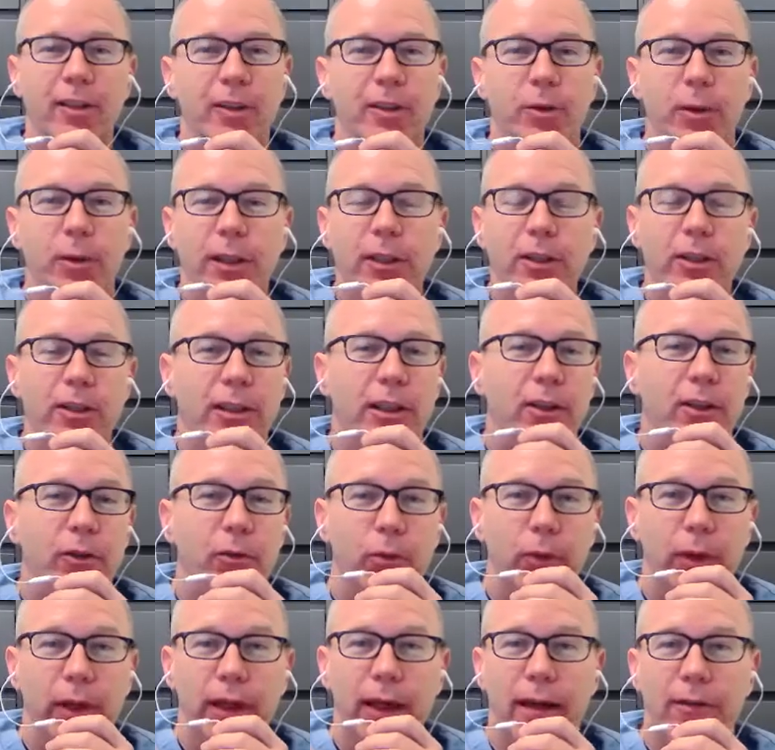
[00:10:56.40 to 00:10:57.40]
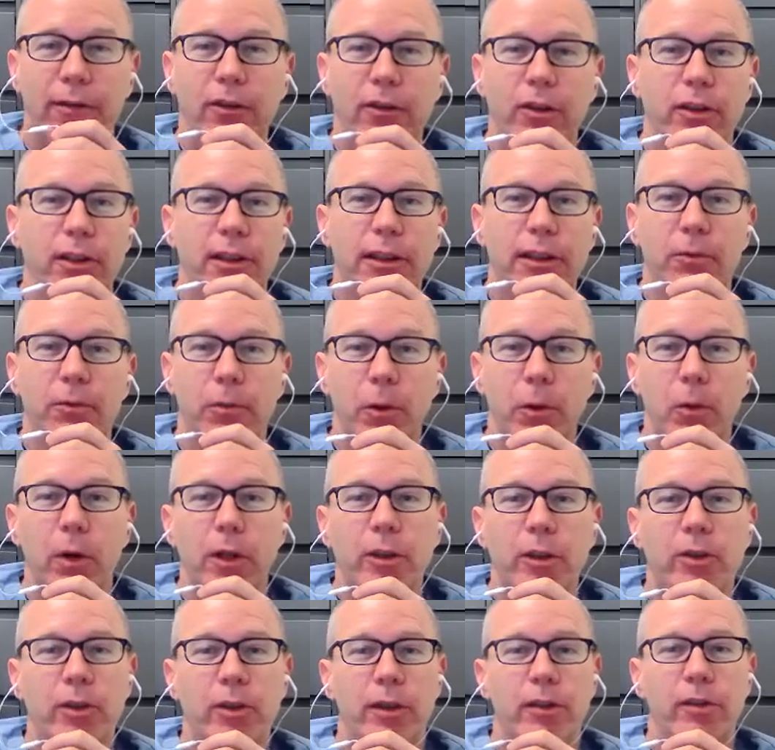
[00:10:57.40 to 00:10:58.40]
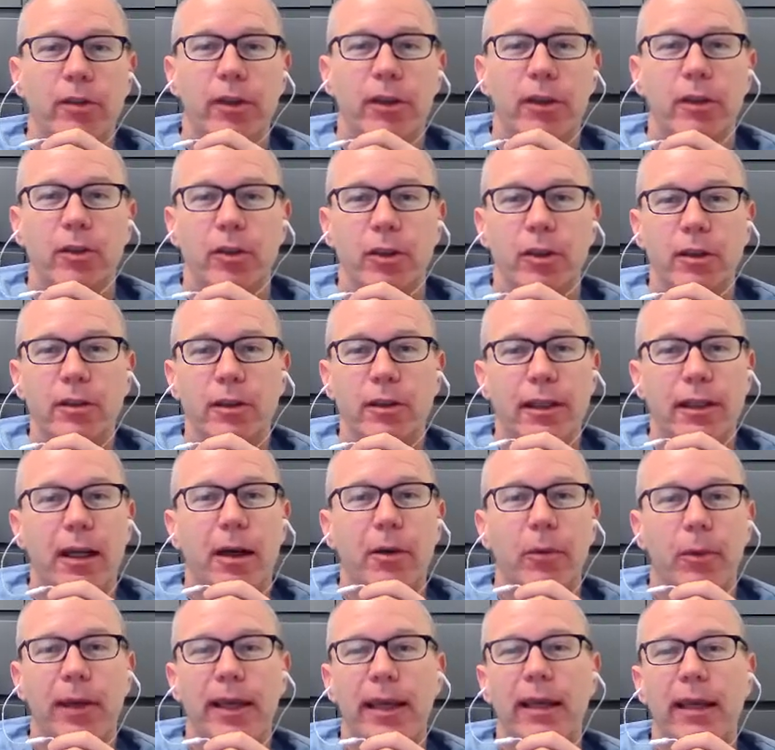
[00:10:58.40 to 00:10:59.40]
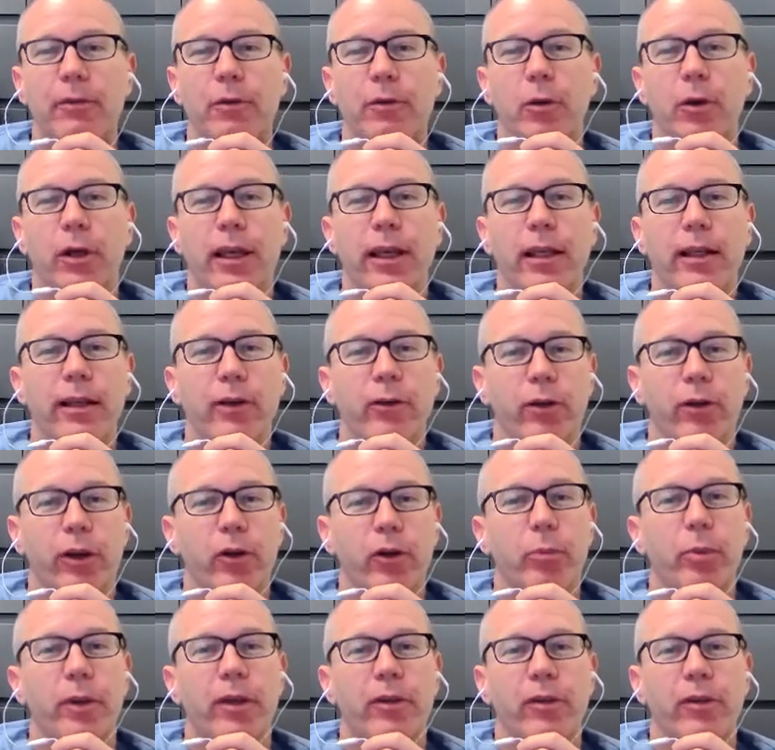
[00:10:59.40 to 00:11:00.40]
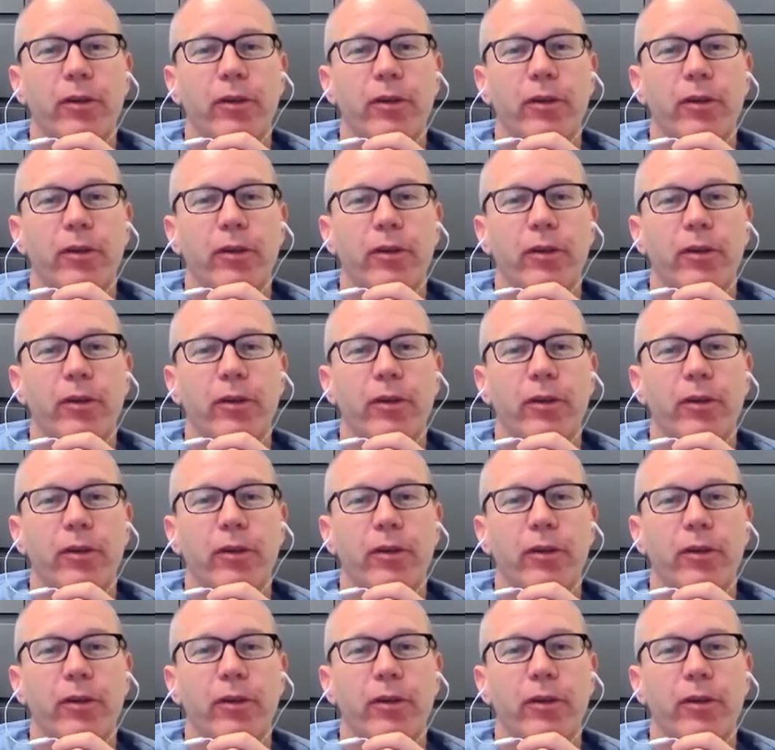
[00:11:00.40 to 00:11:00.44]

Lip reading: a very hard situation because we want you to see your children. We gave you a kidney